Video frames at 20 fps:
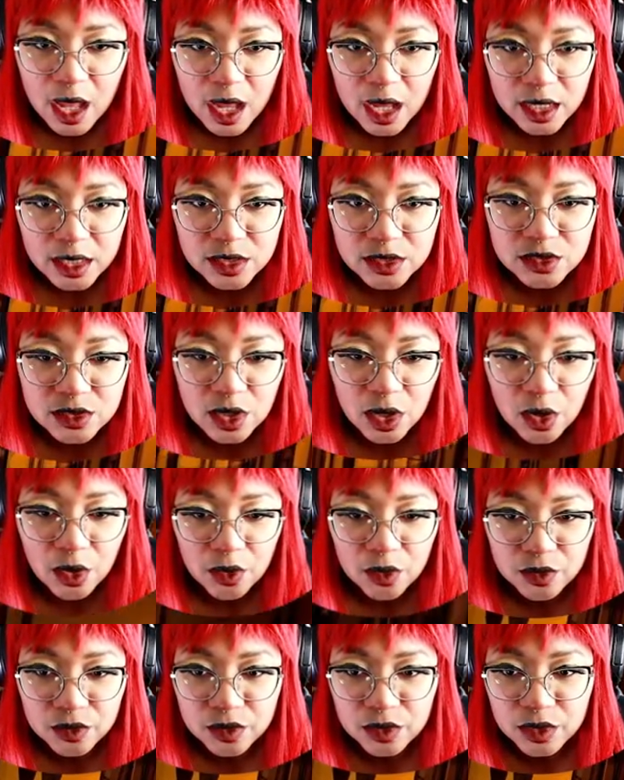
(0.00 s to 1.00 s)
I
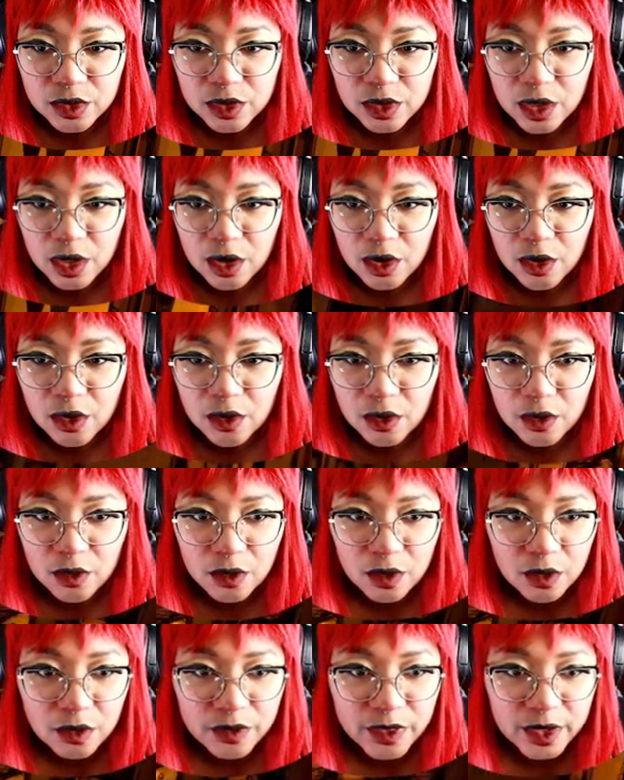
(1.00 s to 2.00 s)
don't know.
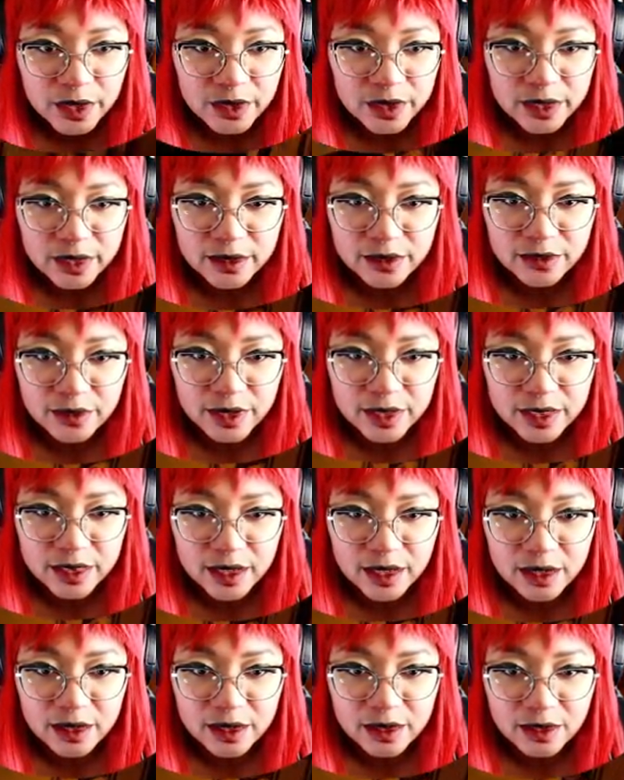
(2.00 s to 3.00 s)
Oh, there it is right
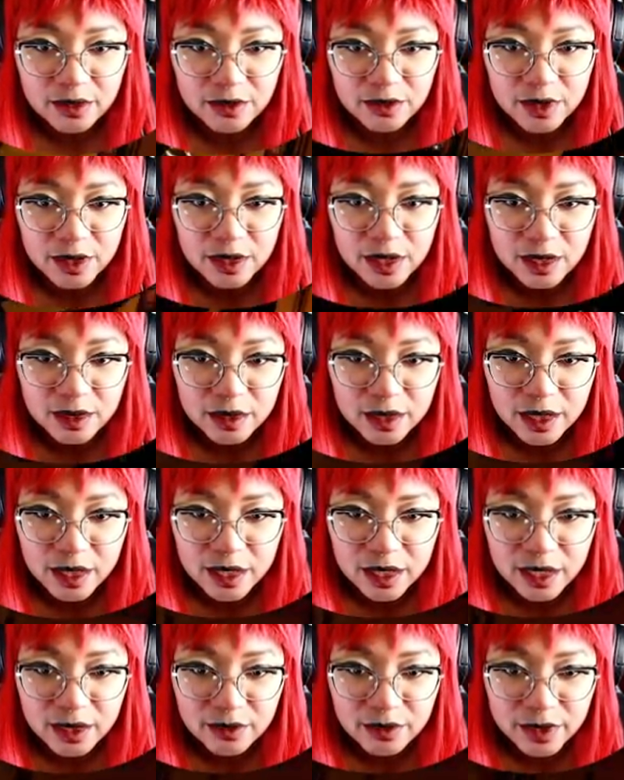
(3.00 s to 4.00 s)
there. Well, I'm
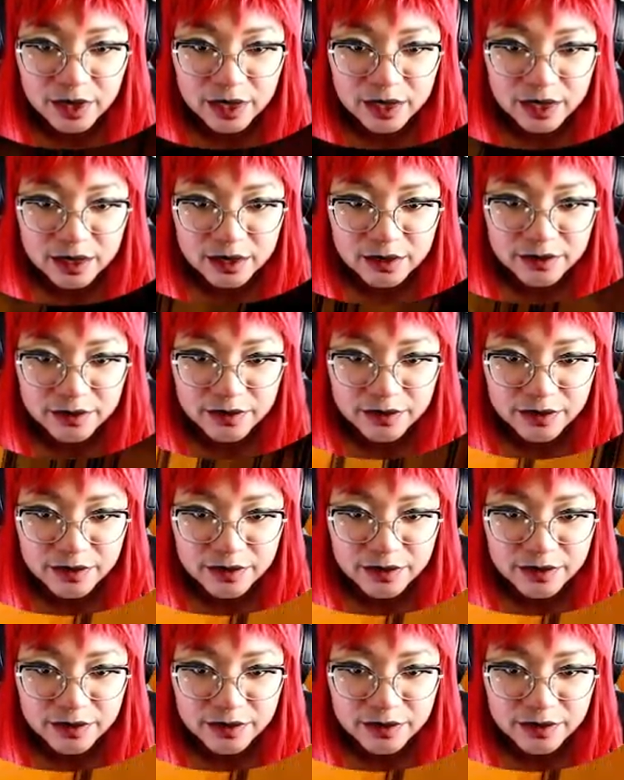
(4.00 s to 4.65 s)
glad I waited.